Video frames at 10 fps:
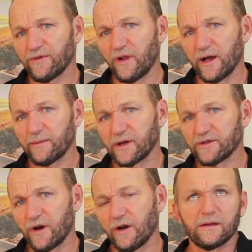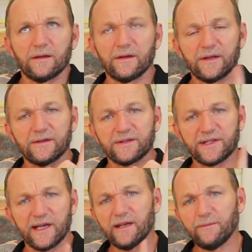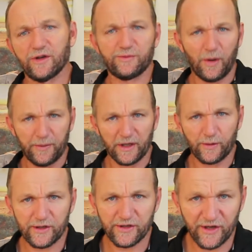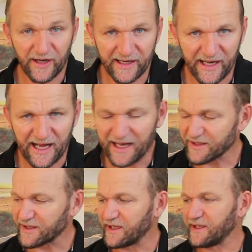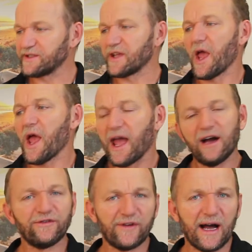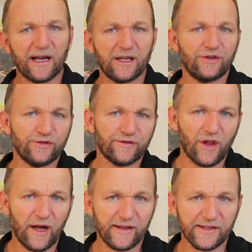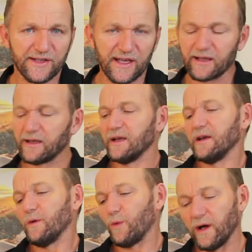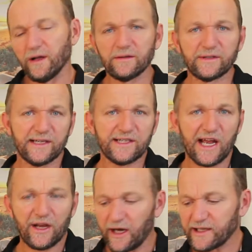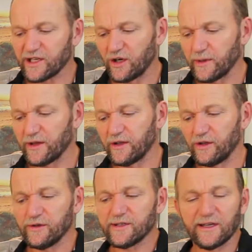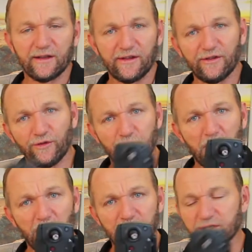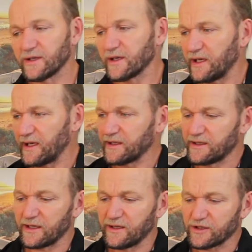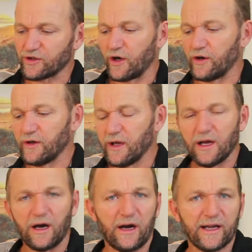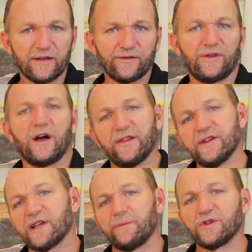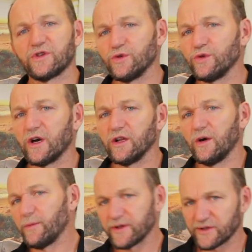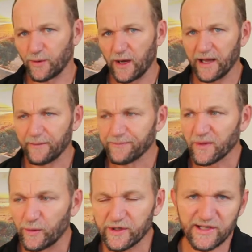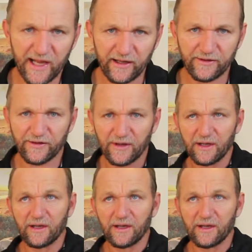flying my drone. The second most popular question I get asked is, how far can you fly this thing? Well, DJI tell me that using this remote connected to this drone, I can fly this up to 2 kilometers away, which sounds